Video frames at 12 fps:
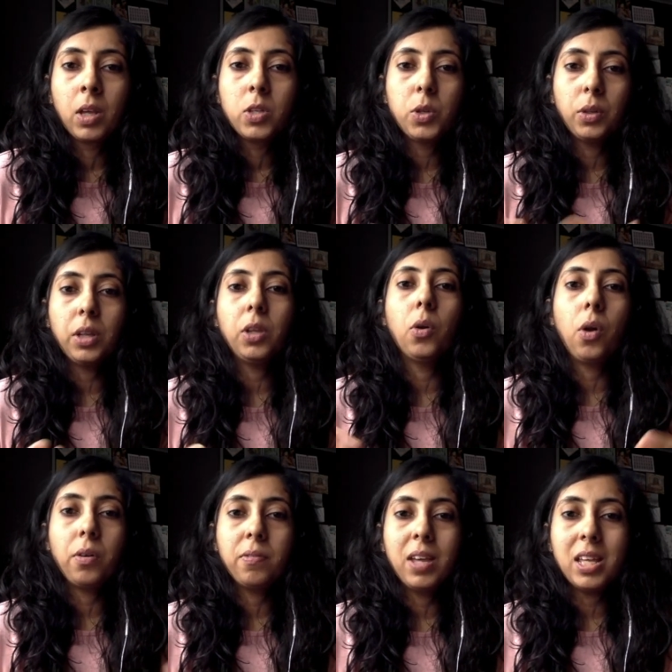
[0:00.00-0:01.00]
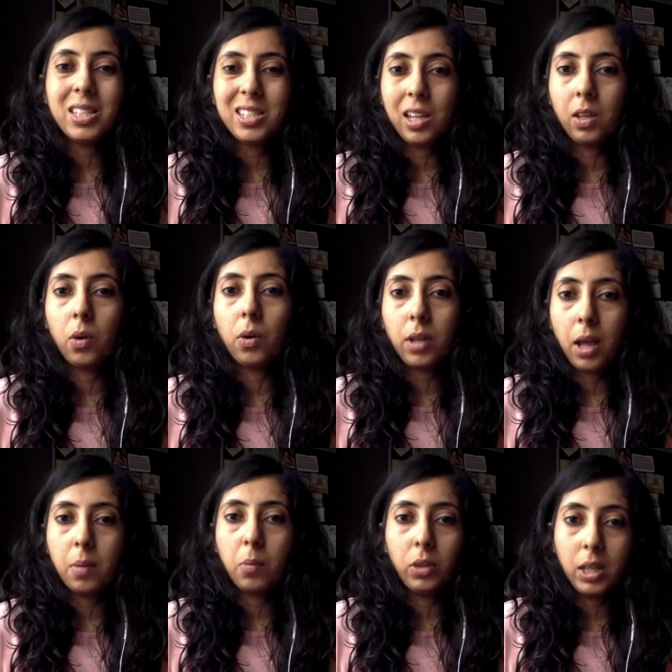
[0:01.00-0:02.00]
so that you're not wasting your
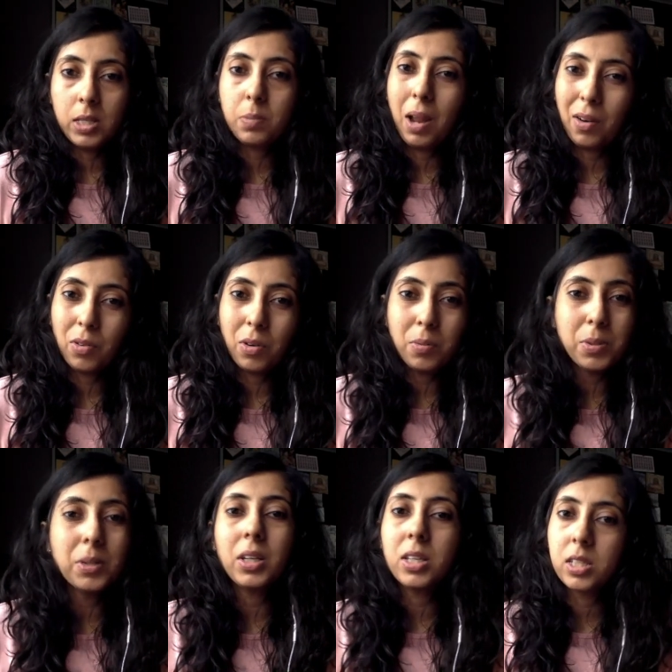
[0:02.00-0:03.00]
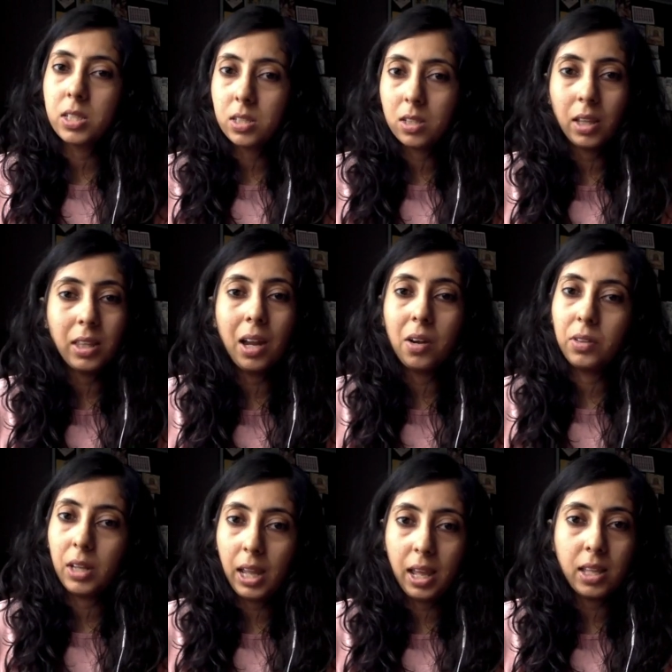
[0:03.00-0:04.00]
time on these platforms, because at the end of
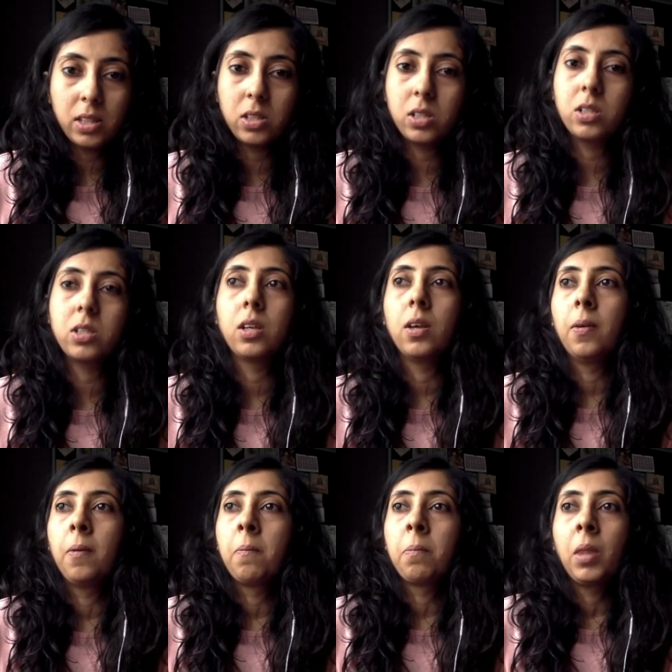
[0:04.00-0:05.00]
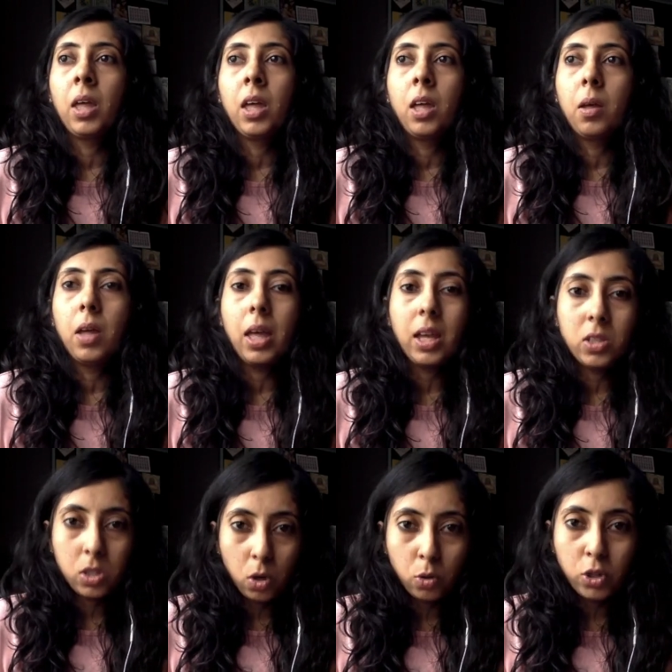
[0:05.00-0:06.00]
the day, it's
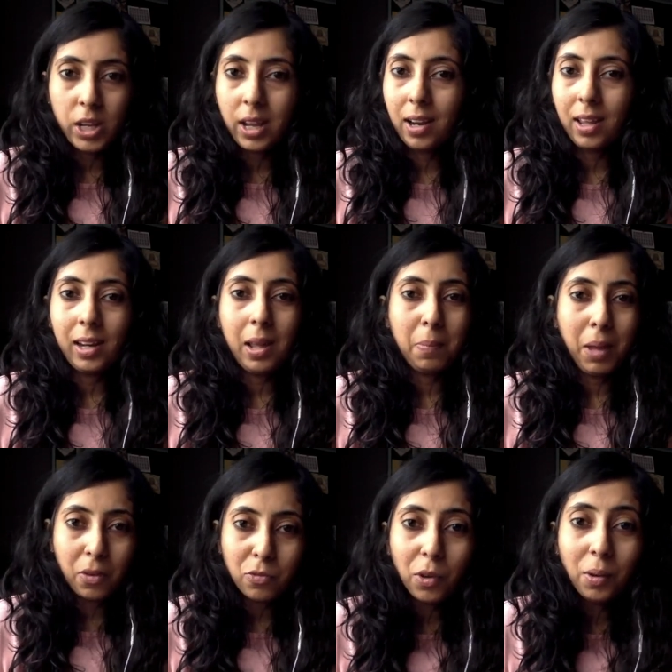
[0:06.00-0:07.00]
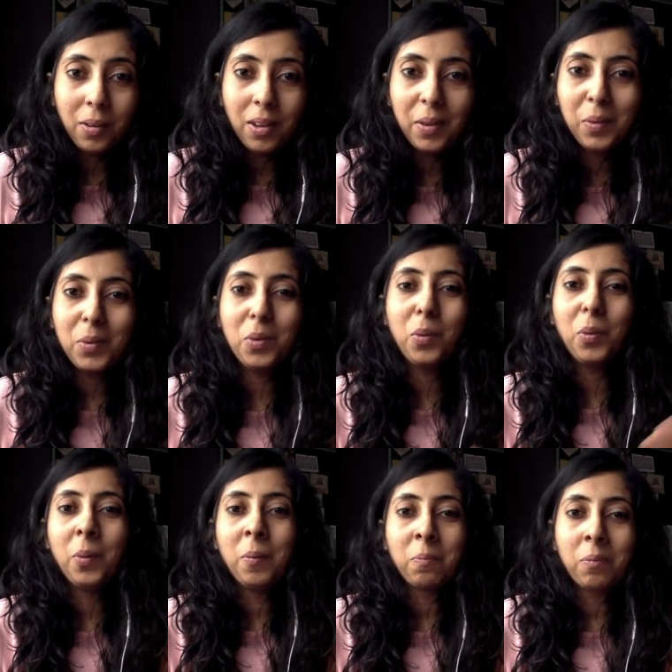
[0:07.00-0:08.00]
excruciatingly painful to,
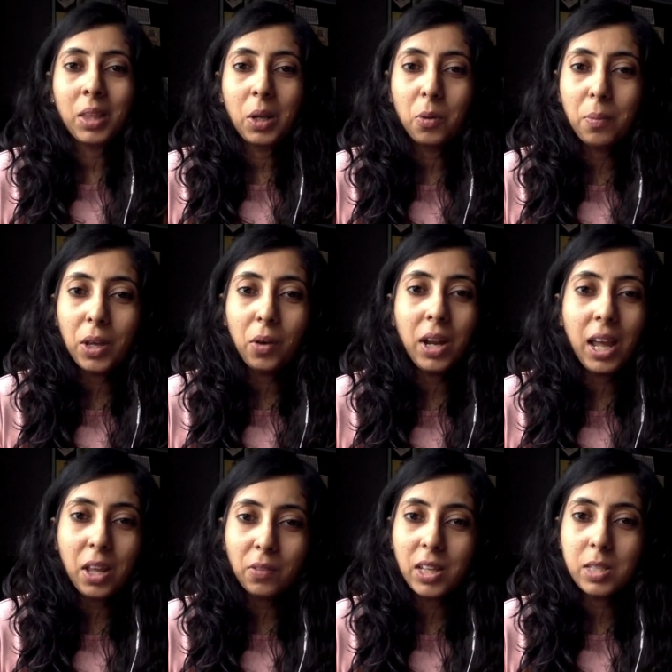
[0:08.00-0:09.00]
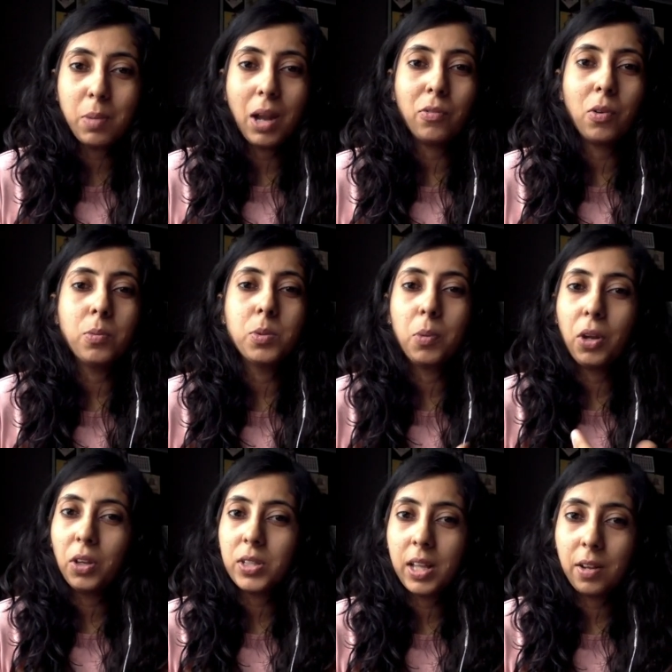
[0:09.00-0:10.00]
to be on any of these platforms, putting
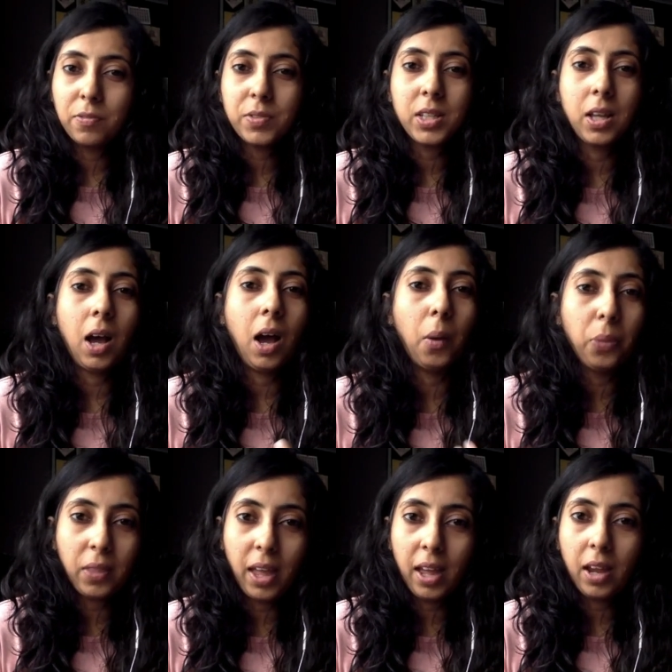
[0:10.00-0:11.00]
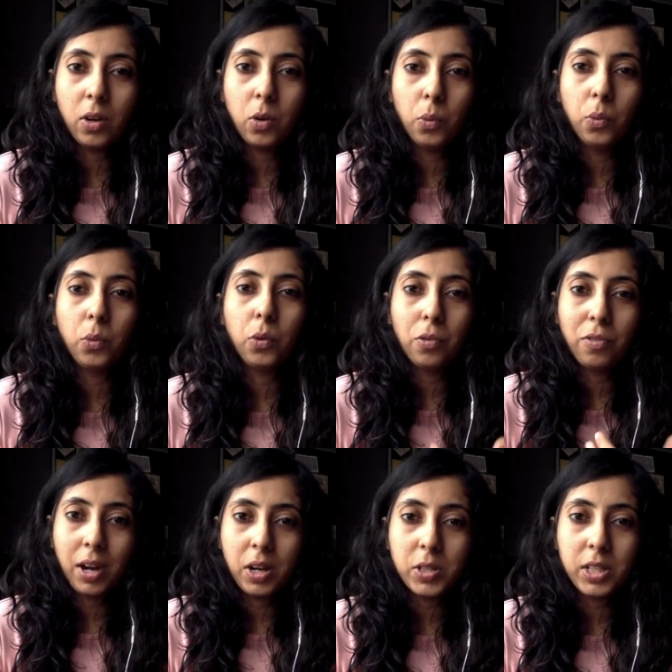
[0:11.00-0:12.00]
yourself out there to, to
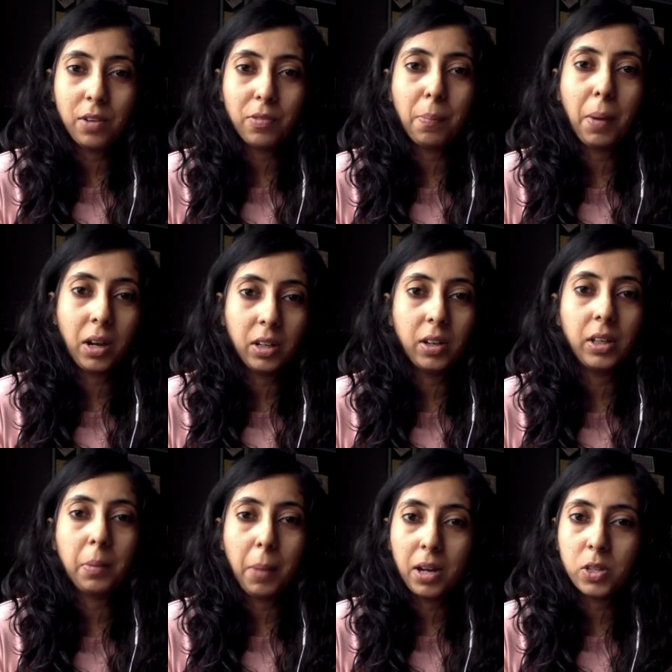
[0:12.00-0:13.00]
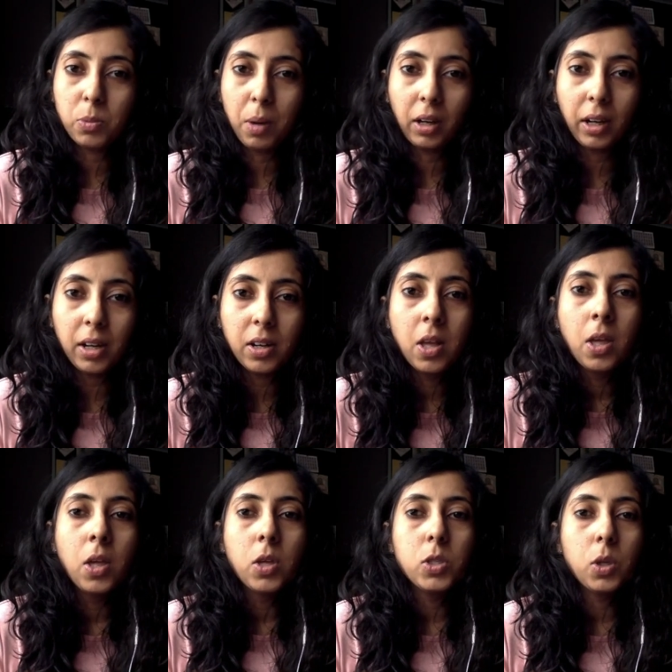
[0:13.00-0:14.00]
find yourself a partner in the marriage market.
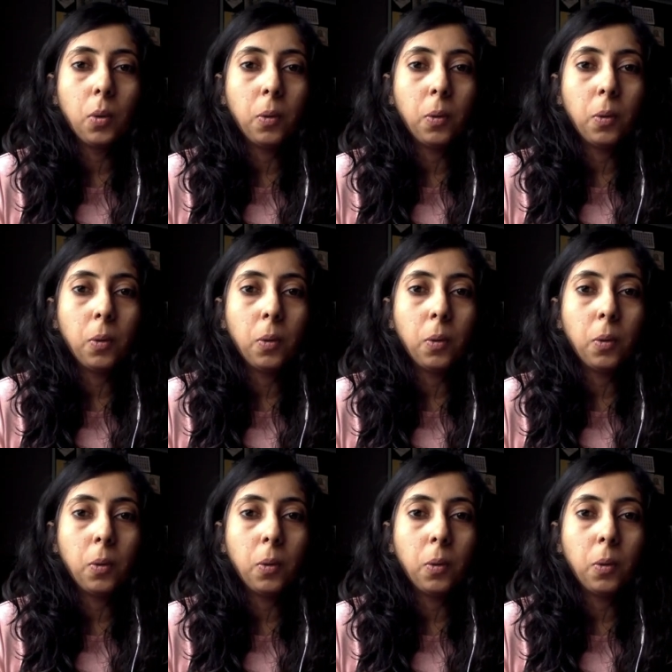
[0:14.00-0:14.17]
So